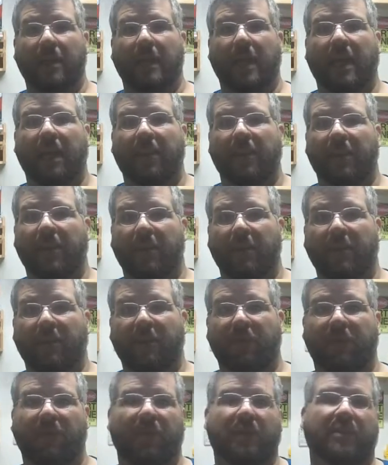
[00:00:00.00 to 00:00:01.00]
and then, my
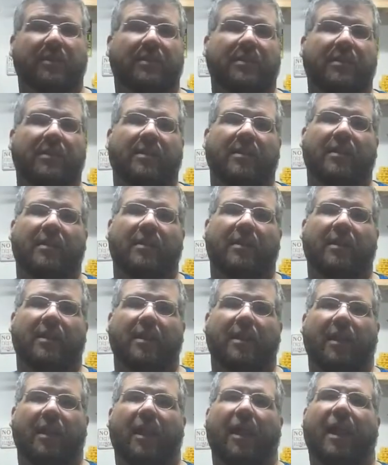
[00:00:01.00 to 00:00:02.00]
friends,
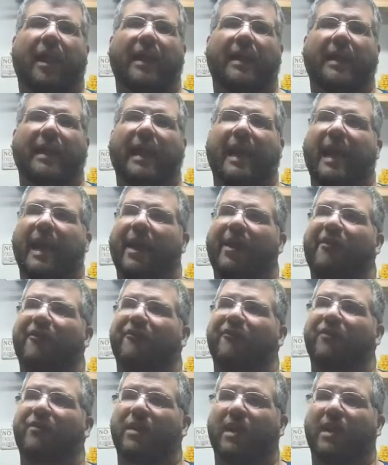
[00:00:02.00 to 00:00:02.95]
I can have